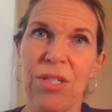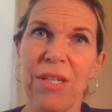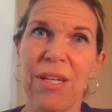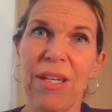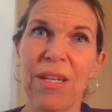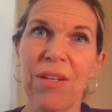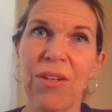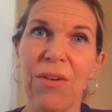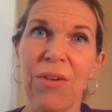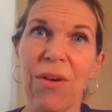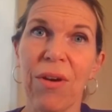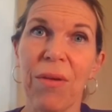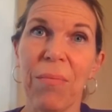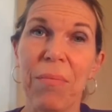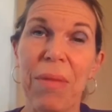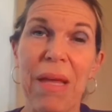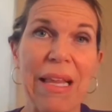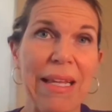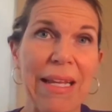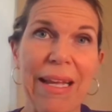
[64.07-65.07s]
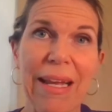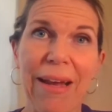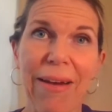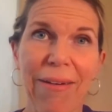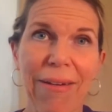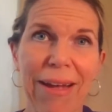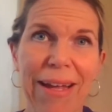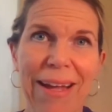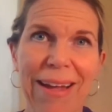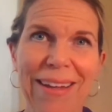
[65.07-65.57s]
in your belly
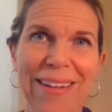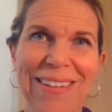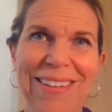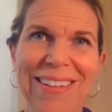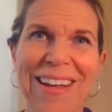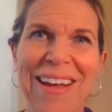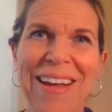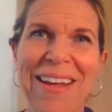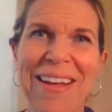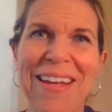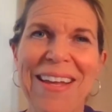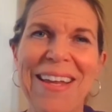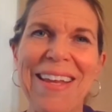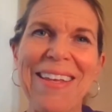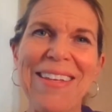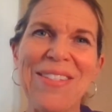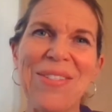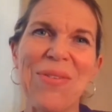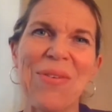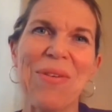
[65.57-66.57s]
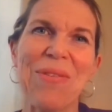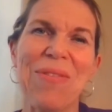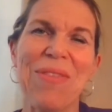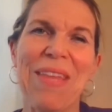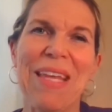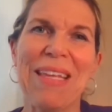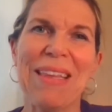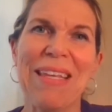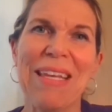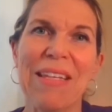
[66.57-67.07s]
area, any sort of
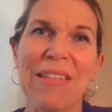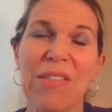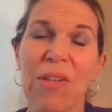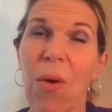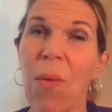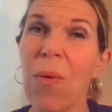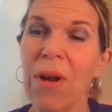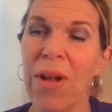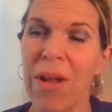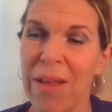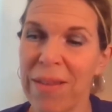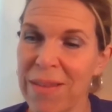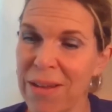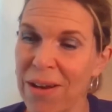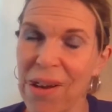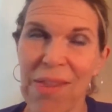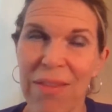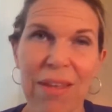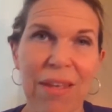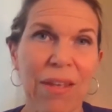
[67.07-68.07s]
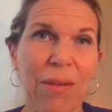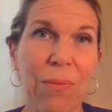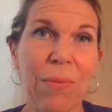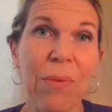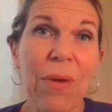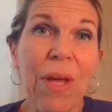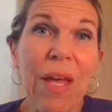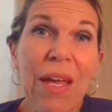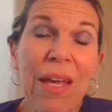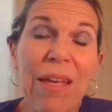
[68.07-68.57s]
thing that's going on there that you
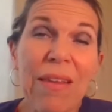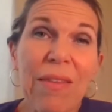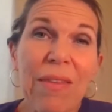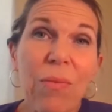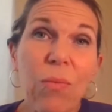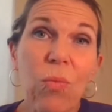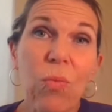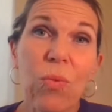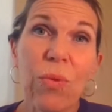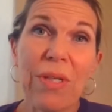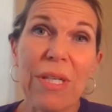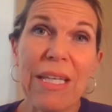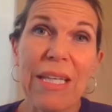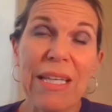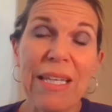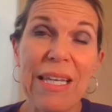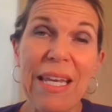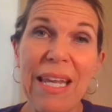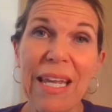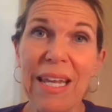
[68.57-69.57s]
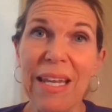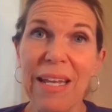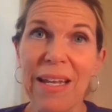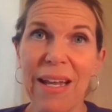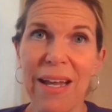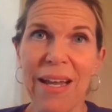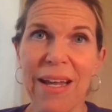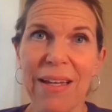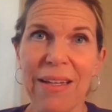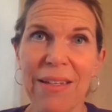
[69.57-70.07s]
would need
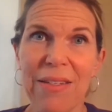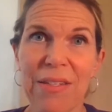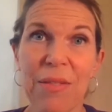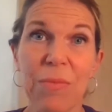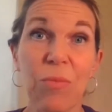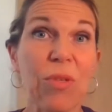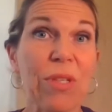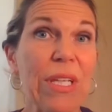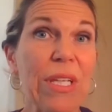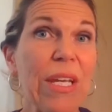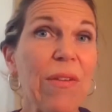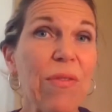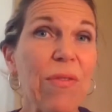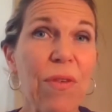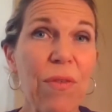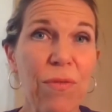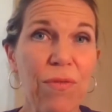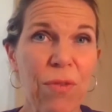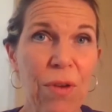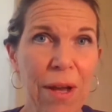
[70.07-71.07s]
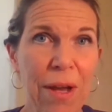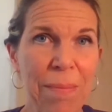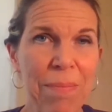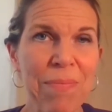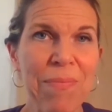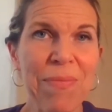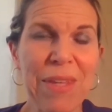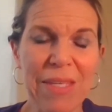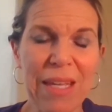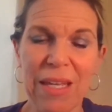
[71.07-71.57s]
some relief
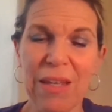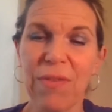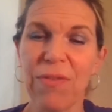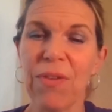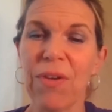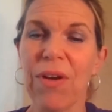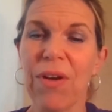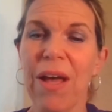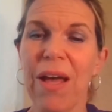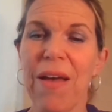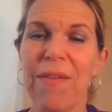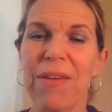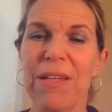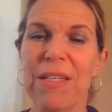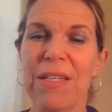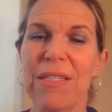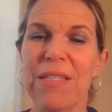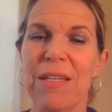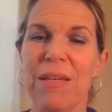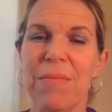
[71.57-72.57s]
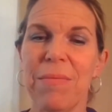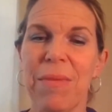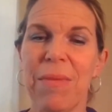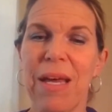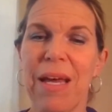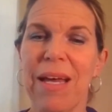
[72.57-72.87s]
from if you're having some